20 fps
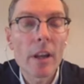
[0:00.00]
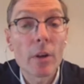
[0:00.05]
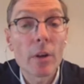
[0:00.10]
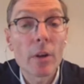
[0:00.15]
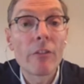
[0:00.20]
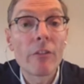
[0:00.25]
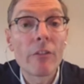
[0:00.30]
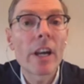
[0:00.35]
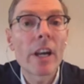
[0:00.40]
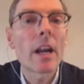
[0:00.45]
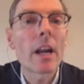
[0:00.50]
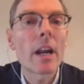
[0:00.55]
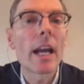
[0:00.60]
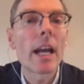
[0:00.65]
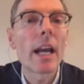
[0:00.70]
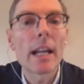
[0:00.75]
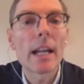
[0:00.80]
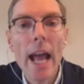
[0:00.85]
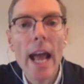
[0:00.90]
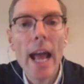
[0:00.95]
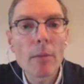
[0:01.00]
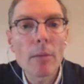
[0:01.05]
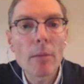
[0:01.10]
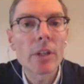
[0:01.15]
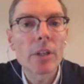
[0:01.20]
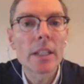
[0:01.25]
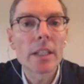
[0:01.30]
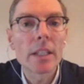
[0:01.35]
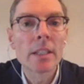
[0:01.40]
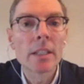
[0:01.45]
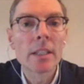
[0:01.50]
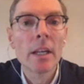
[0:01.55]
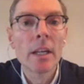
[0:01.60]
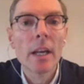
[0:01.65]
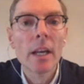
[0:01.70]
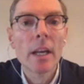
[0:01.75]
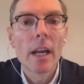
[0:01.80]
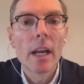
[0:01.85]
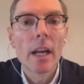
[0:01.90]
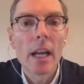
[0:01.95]
very elaborate
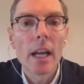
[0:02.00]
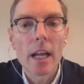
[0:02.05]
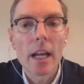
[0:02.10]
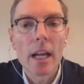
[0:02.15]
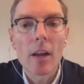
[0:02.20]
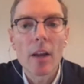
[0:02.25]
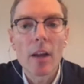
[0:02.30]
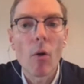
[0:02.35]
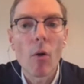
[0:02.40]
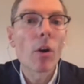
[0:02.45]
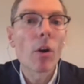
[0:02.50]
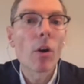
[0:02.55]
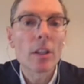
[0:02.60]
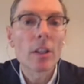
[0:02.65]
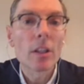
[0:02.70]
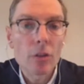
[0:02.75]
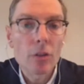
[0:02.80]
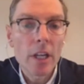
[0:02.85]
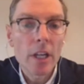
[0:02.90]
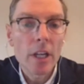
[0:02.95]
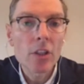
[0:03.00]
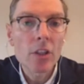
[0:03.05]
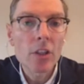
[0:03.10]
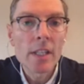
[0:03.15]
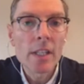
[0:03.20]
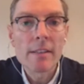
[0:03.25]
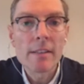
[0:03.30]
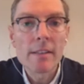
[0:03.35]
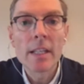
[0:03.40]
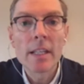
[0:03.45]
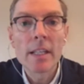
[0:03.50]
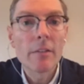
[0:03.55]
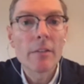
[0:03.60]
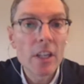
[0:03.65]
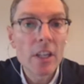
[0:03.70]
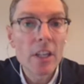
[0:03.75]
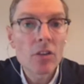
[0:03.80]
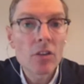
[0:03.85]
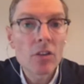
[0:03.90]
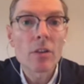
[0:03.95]
oral traditions and
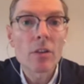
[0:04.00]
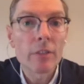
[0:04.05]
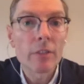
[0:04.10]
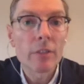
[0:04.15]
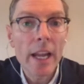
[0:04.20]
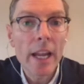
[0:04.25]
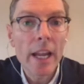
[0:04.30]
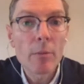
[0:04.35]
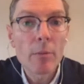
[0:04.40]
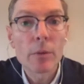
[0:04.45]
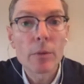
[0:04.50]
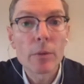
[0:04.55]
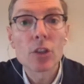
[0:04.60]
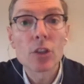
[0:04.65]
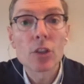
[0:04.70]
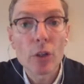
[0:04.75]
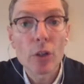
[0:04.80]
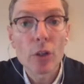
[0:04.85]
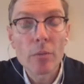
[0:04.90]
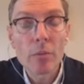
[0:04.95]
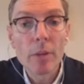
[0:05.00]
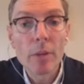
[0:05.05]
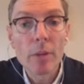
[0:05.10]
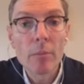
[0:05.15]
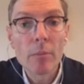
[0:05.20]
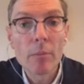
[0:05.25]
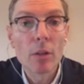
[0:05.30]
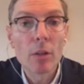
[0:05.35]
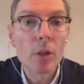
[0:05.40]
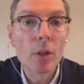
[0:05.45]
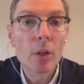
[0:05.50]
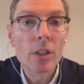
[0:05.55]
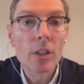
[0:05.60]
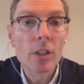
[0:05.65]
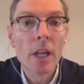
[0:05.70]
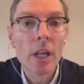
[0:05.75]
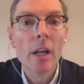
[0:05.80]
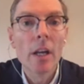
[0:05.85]
divisions of labor, where certain people would